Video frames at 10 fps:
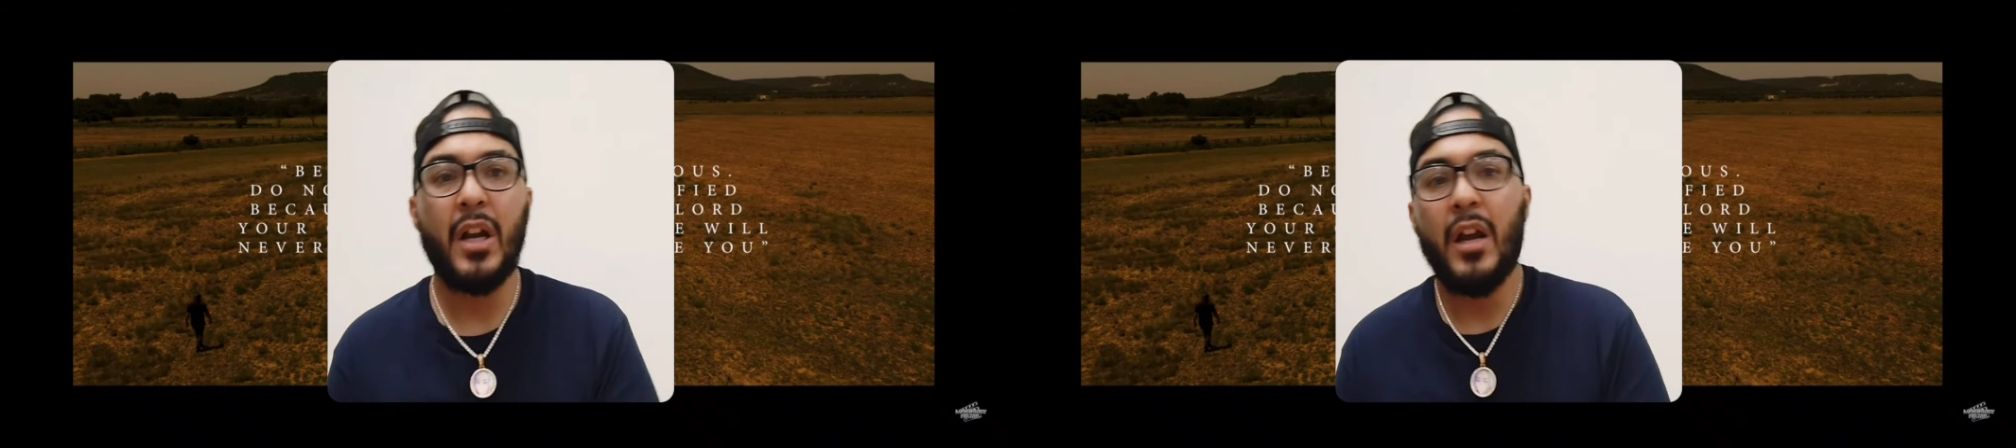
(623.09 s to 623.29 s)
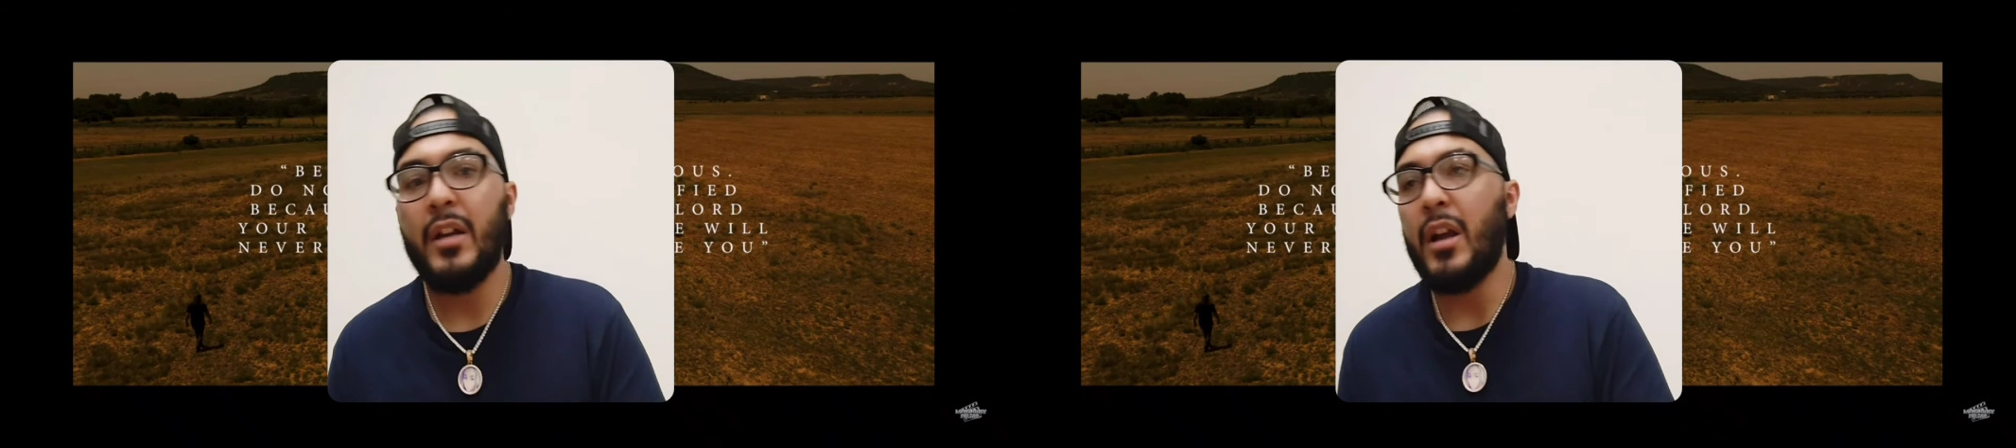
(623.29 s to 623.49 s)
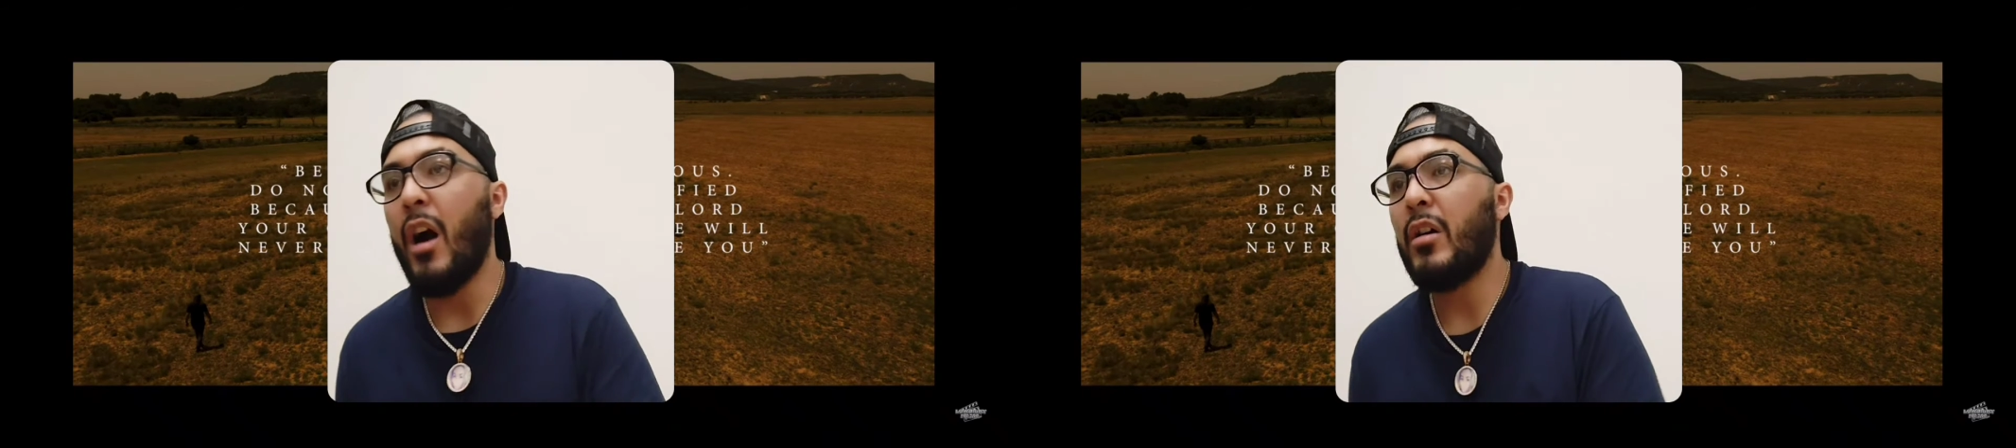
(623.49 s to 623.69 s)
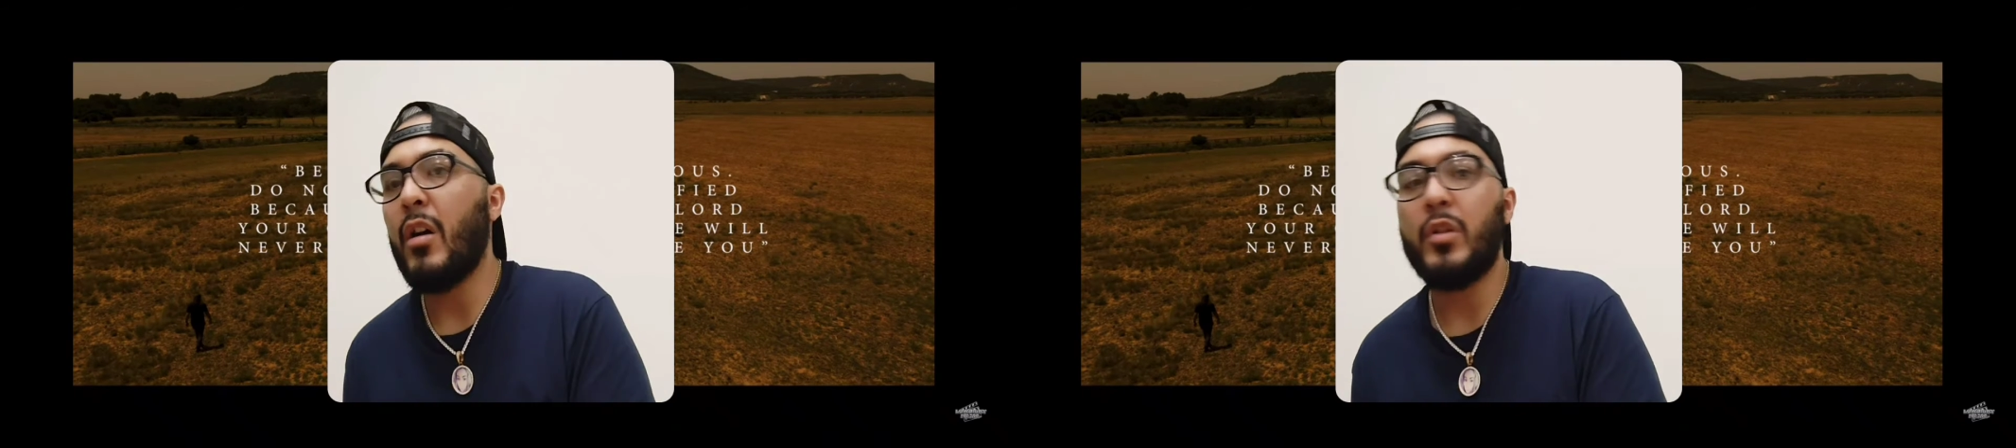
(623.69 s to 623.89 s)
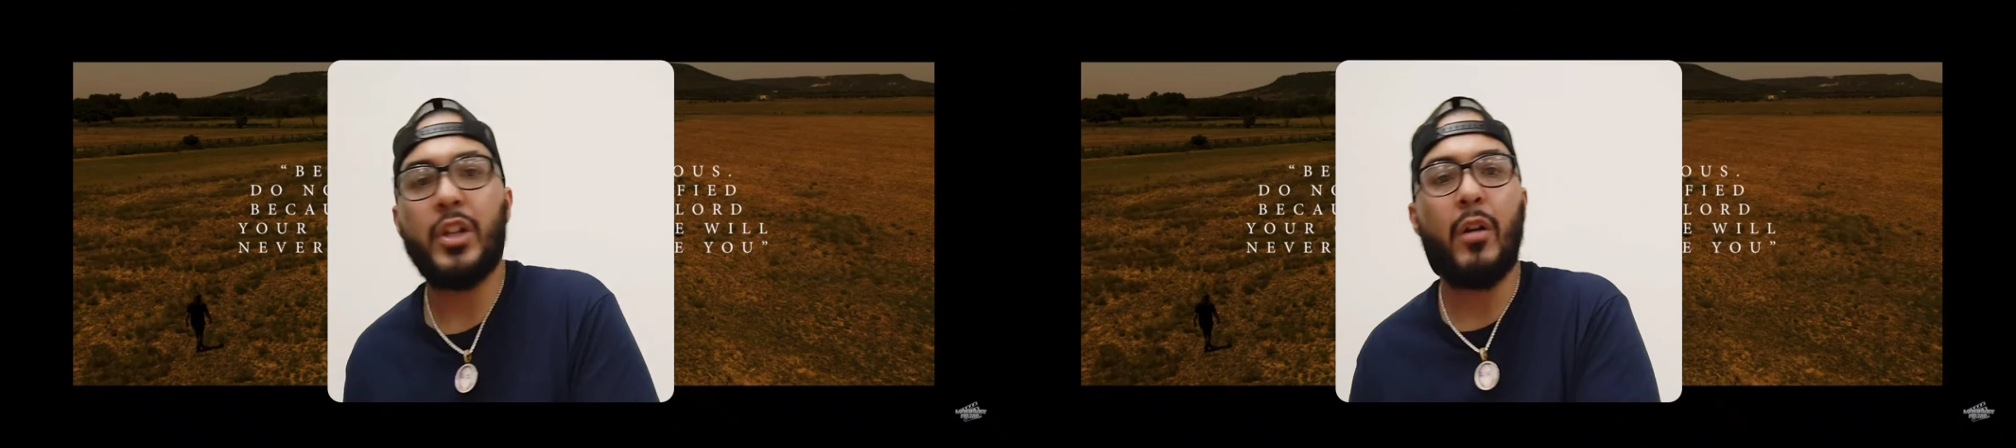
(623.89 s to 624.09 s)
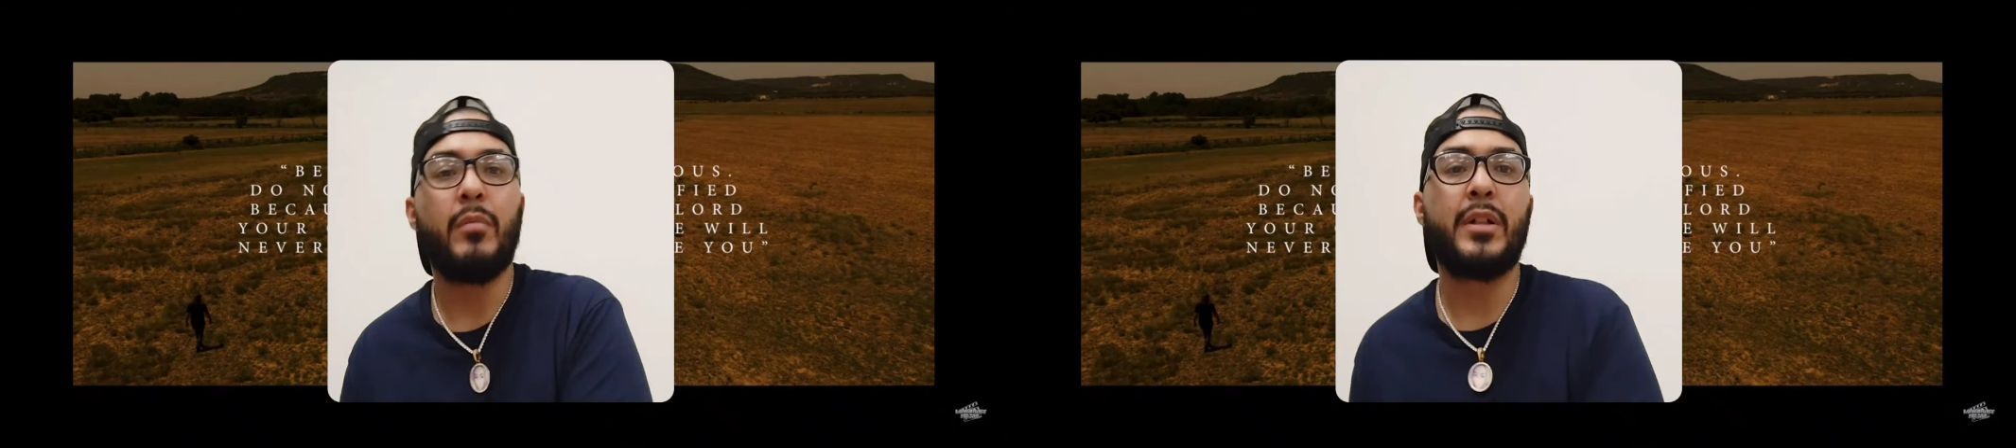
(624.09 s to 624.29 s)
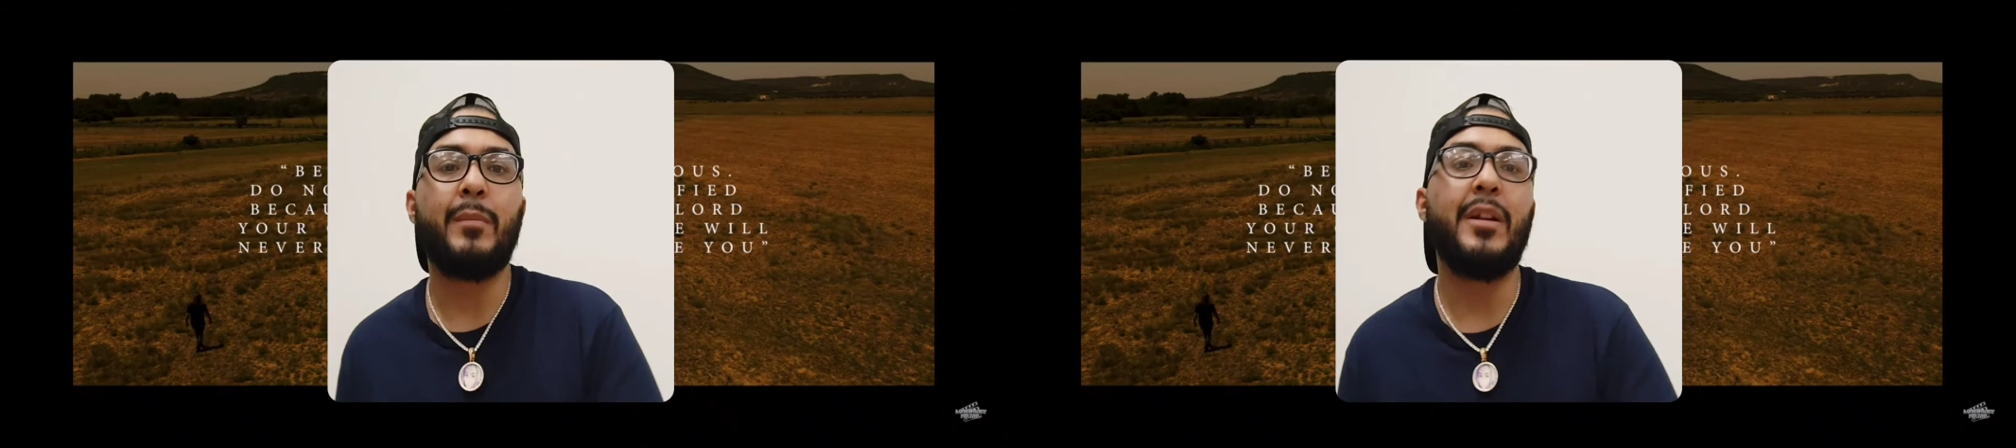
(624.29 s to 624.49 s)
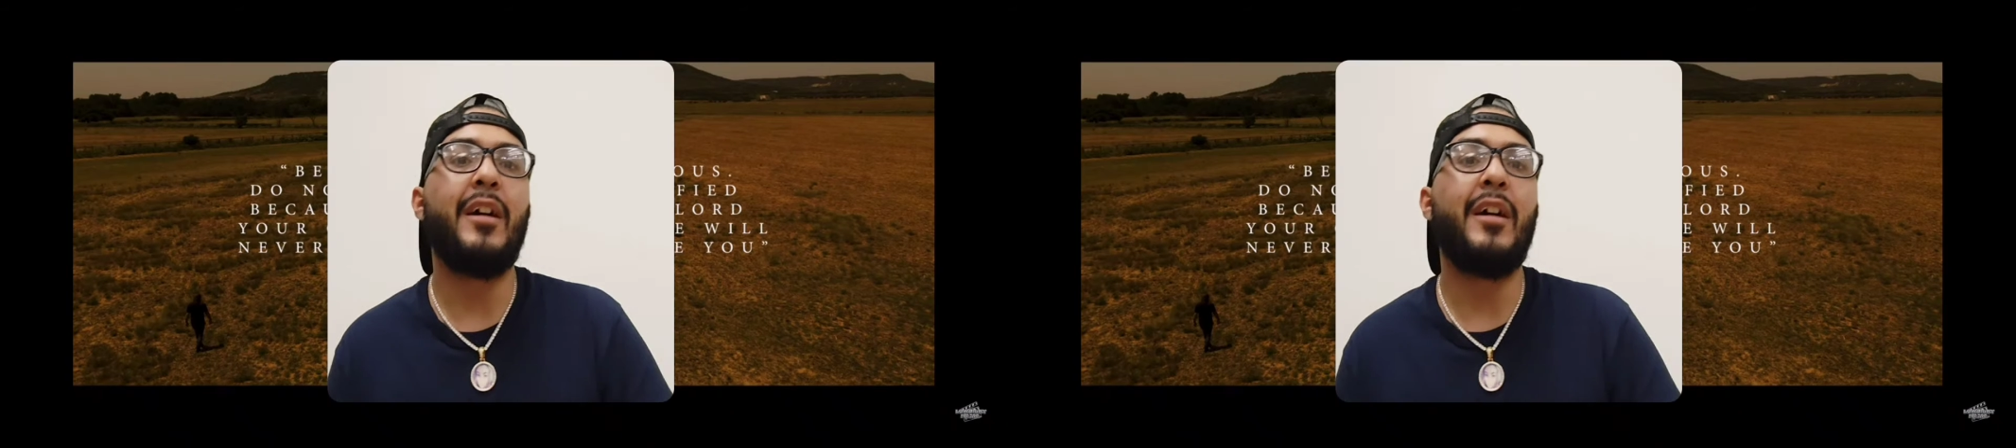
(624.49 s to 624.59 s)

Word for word: Y'all go show him some love.